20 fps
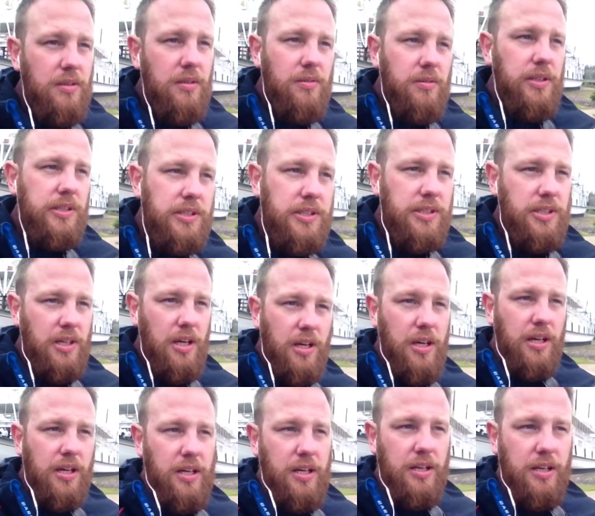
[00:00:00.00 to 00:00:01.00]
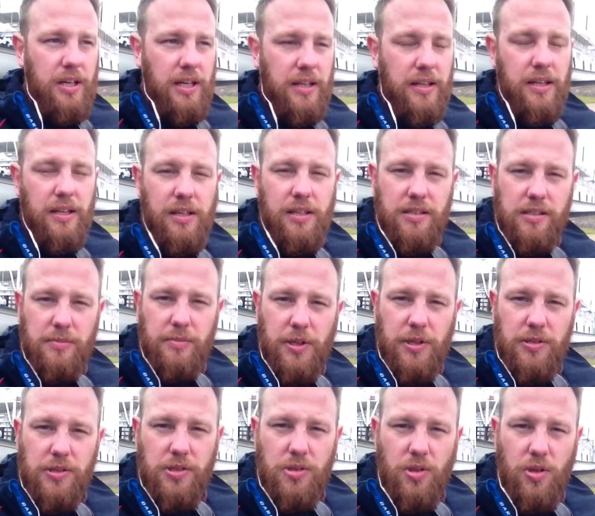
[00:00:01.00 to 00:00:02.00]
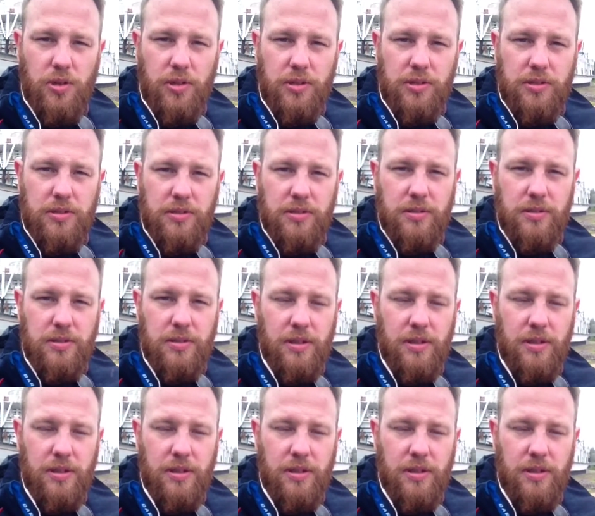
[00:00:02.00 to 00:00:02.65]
which I think is the most northern